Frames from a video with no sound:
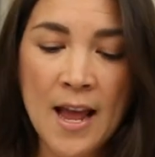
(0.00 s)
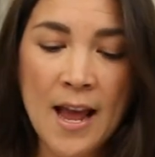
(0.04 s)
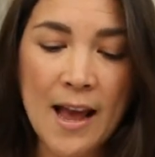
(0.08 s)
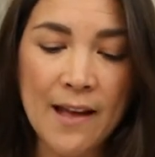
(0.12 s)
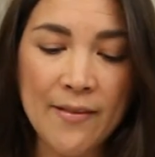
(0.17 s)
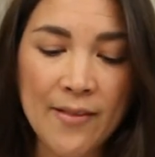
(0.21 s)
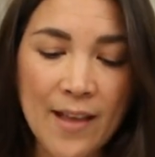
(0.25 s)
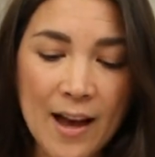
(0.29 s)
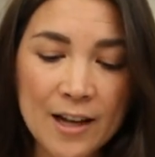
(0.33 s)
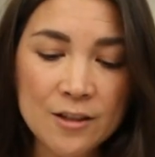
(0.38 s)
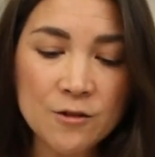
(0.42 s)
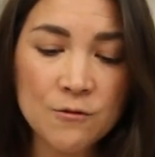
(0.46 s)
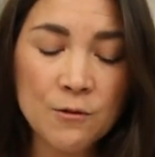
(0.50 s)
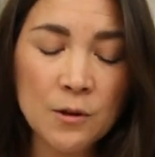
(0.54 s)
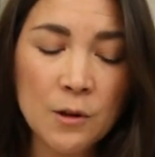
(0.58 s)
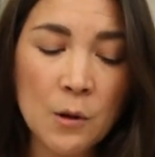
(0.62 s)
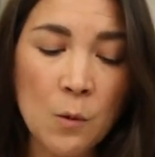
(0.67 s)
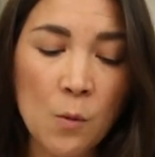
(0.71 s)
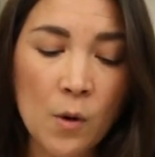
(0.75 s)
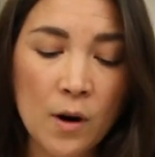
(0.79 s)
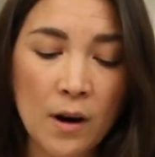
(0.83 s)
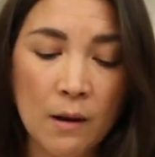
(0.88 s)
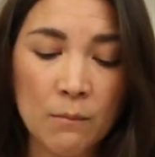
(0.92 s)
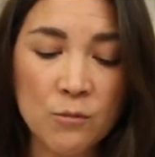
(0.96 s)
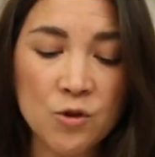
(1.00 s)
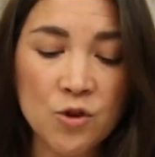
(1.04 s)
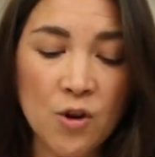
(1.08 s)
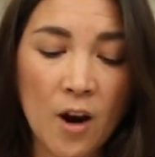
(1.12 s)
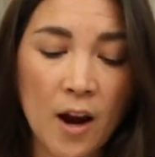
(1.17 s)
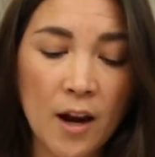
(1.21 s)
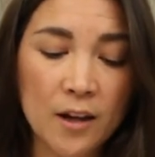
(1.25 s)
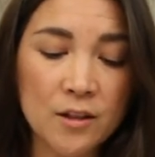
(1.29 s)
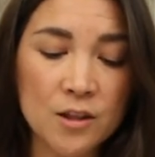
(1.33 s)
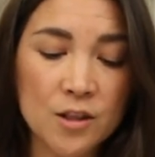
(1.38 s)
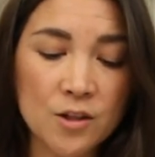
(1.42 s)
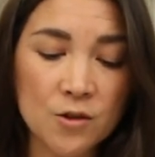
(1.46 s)
And that's really what I'm
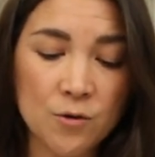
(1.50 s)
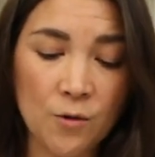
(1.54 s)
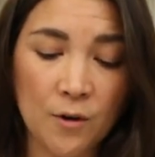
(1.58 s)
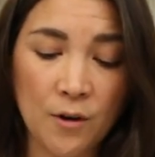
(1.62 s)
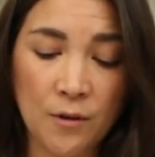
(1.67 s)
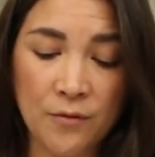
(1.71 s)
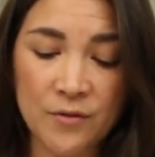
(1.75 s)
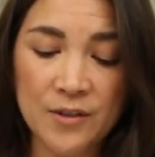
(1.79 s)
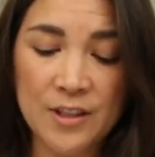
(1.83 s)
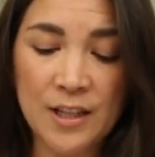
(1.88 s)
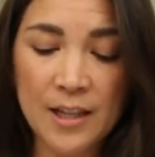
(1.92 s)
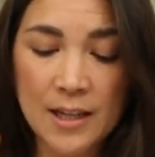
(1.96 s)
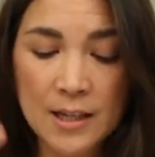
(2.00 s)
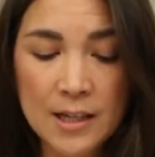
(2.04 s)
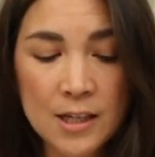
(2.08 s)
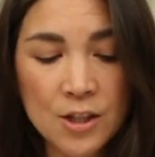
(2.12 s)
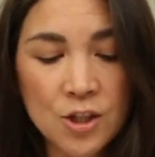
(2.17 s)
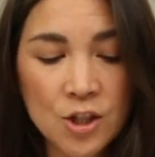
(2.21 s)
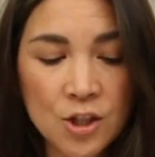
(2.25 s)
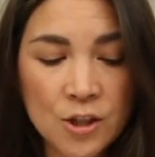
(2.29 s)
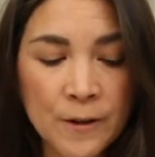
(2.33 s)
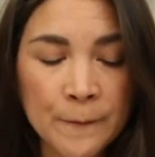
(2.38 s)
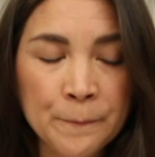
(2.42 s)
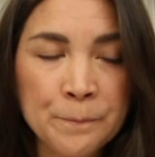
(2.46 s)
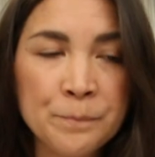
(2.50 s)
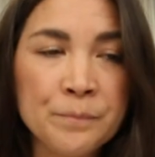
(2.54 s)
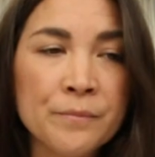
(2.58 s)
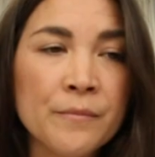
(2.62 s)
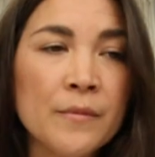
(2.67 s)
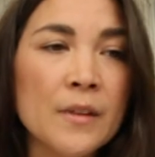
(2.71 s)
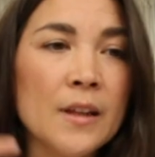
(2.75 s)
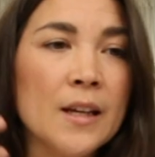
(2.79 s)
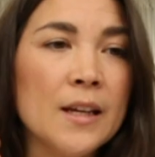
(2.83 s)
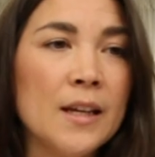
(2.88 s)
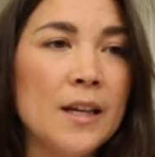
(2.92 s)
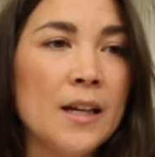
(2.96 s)
trying to sort of teach
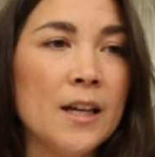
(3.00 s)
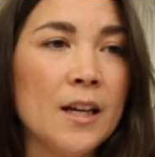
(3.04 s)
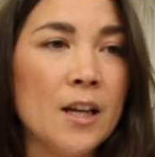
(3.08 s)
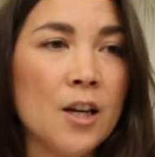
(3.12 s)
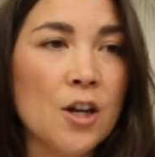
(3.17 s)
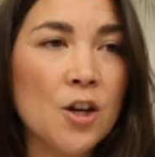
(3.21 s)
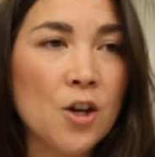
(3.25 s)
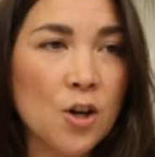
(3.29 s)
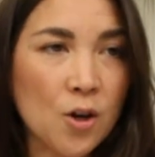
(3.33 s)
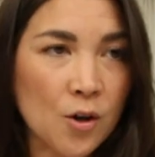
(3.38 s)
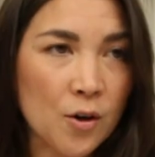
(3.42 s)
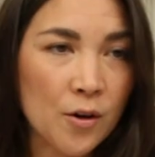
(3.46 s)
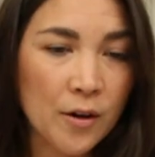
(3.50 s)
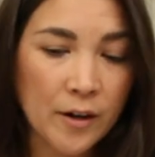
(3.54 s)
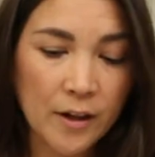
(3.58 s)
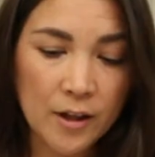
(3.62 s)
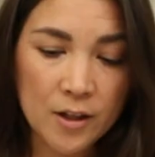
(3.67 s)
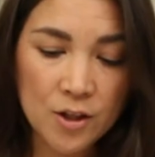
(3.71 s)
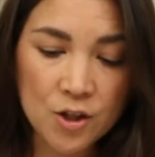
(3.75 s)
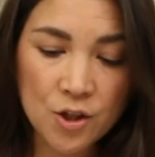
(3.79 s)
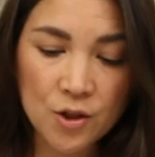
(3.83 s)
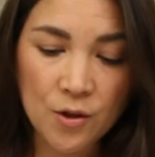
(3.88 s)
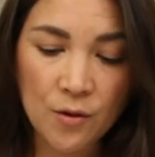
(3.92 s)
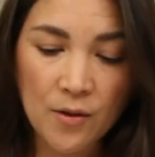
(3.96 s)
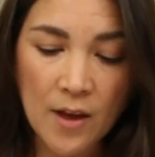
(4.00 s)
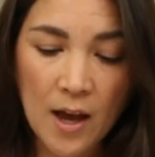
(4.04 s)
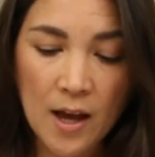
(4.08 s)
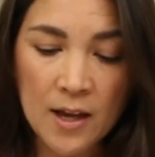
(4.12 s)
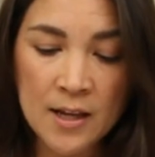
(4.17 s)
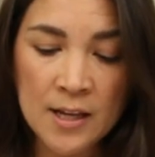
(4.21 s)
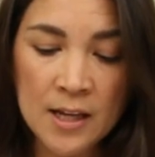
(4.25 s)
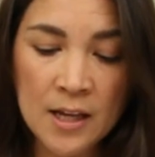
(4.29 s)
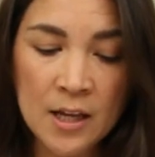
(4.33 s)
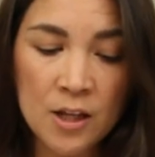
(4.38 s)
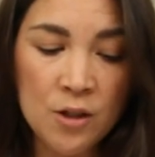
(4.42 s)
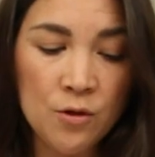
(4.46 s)
and encourage, so
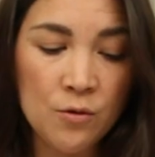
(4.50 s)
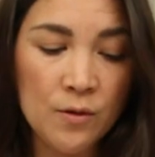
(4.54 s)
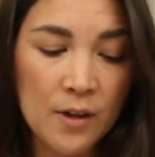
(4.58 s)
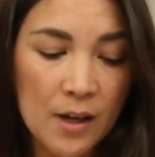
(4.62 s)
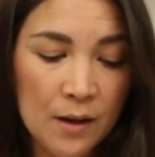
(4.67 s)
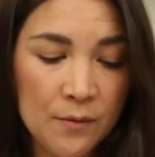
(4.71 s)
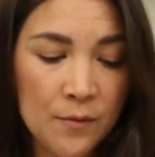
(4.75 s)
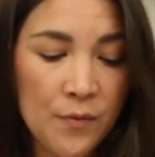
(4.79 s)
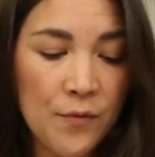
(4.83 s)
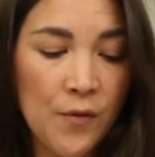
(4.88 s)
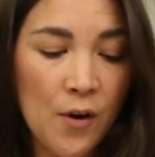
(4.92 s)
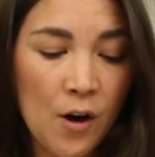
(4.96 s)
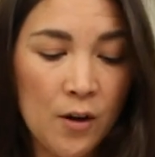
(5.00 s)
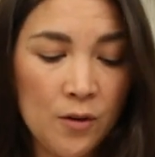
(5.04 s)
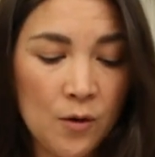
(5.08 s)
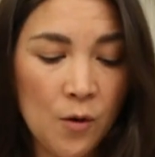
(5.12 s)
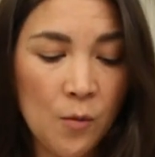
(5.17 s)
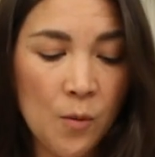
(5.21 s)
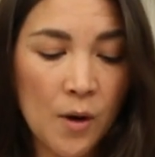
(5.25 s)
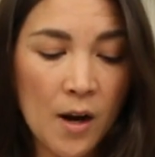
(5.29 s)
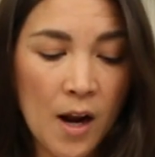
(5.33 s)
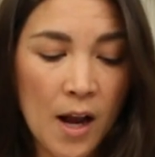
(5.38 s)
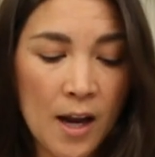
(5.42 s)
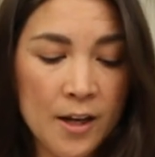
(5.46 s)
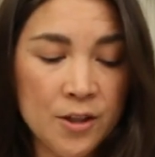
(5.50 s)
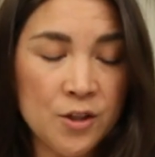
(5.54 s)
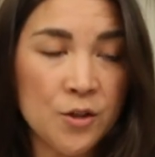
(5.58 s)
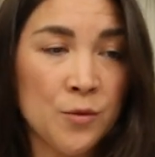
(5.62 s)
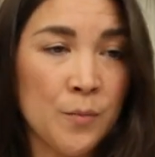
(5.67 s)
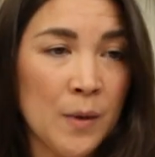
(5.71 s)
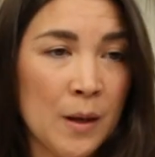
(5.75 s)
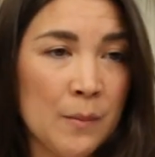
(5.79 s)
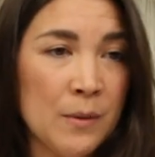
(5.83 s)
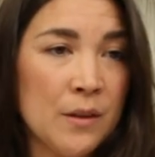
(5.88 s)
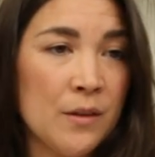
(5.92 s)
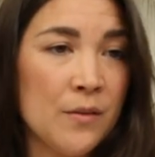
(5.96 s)
that you can follow what I do
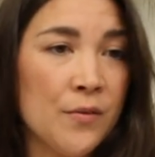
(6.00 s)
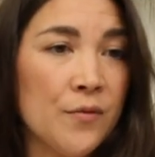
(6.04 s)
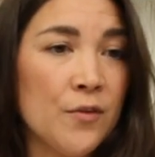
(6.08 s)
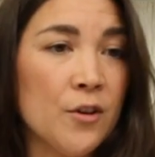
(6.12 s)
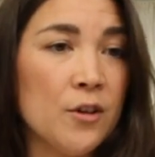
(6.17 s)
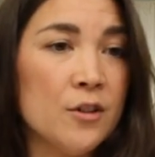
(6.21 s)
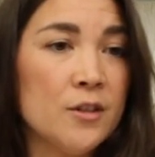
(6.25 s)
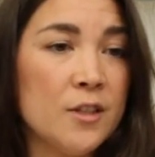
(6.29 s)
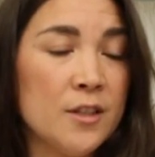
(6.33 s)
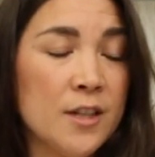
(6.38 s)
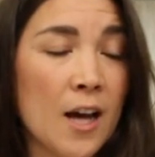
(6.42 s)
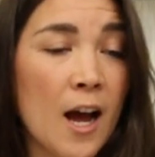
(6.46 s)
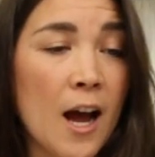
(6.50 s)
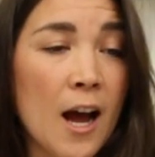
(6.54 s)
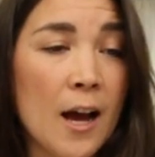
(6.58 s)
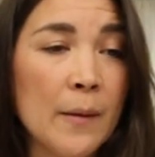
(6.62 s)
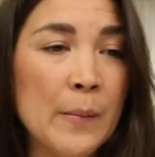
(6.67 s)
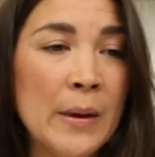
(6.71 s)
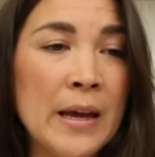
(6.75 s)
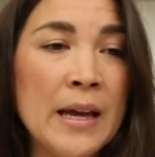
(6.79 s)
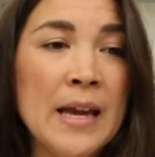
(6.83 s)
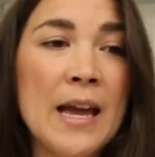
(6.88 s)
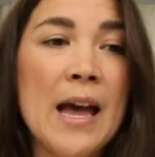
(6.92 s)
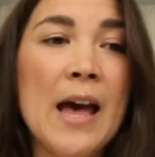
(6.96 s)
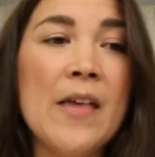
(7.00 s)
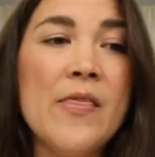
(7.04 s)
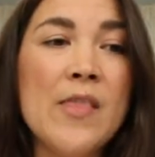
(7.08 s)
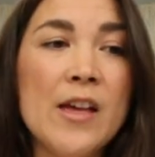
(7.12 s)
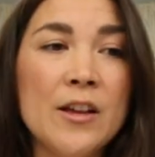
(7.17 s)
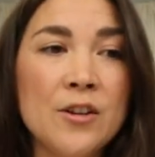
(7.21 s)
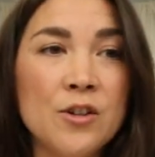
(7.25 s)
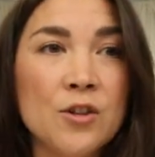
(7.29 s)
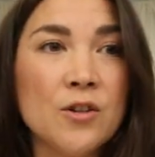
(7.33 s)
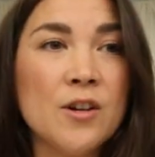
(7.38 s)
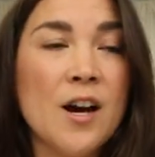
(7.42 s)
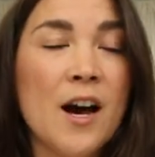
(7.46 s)
maybe the first time, and
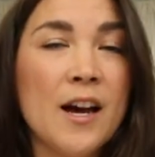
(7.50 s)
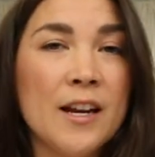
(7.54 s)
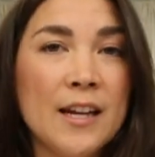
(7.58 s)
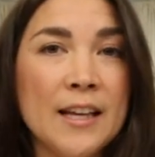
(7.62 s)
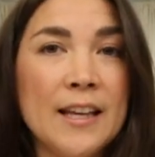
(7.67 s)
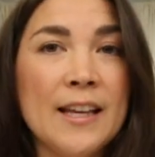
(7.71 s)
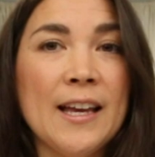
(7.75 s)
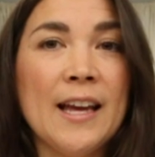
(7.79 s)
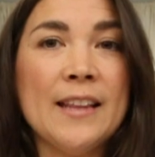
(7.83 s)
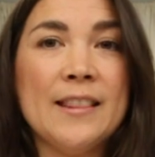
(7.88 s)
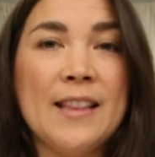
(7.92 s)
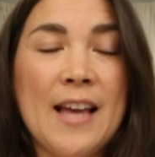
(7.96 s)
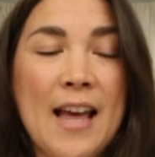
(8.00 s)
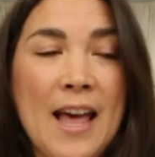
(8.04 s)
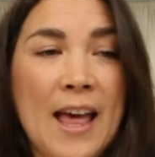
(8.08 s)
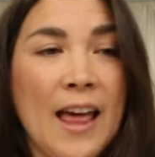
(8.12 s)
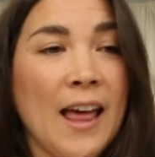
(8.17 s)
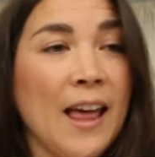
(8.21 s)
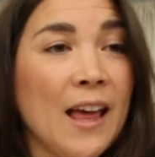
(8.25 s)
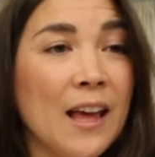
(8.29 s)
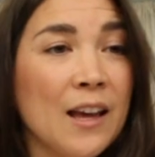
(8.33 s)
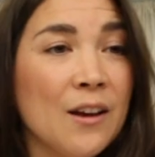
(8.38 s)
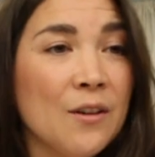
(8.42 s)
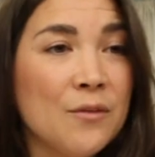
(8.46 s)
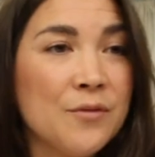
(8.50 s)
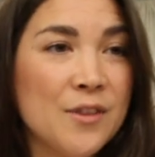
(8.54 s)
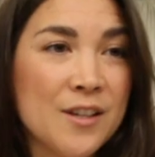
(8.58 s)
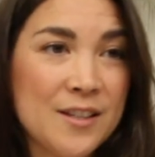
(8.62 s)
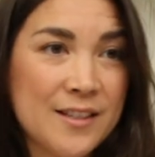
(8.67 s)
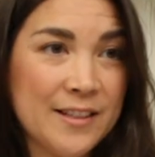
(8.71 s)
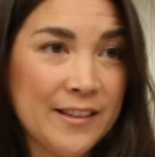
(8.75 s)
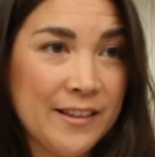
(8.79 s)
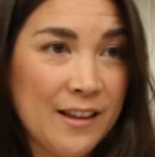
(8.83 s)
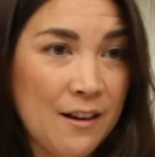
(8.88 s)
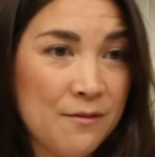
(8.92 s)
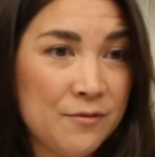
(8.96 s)
then you'll kind of get the hang of
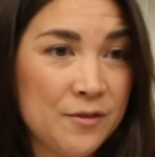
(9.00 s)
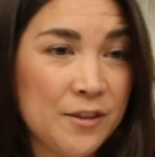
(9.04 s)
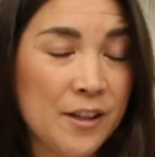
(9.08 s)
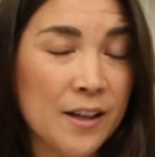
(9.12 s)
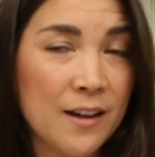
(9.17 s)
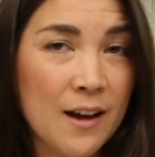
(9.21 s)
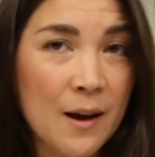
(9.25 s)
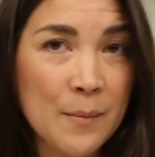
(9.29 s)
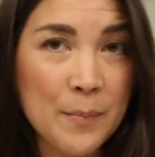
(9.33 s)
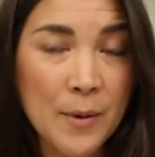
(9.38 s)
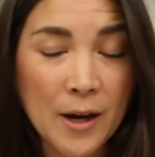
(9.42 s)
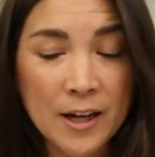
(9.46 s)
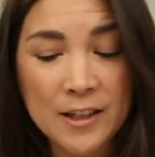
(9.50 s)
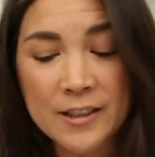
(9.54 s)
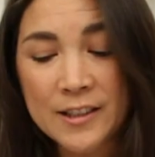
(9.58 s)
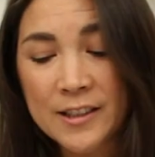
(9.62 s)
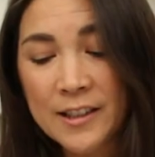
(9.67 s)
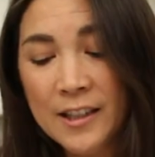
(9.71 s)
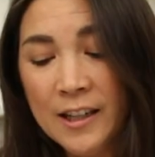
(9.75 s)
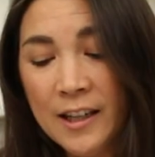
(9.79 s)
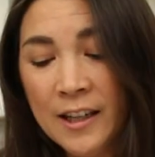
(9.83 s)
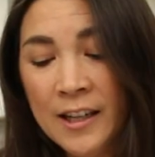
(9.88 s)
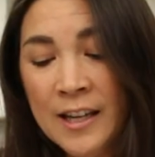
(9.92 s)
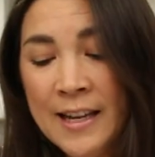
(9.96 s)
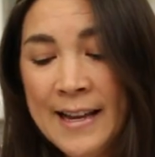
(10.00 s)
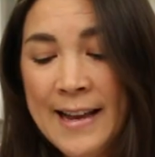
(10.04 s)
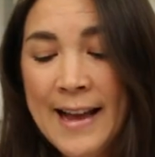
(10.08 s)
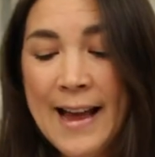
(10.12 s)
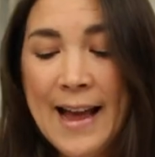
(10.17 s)
this leveling up idea,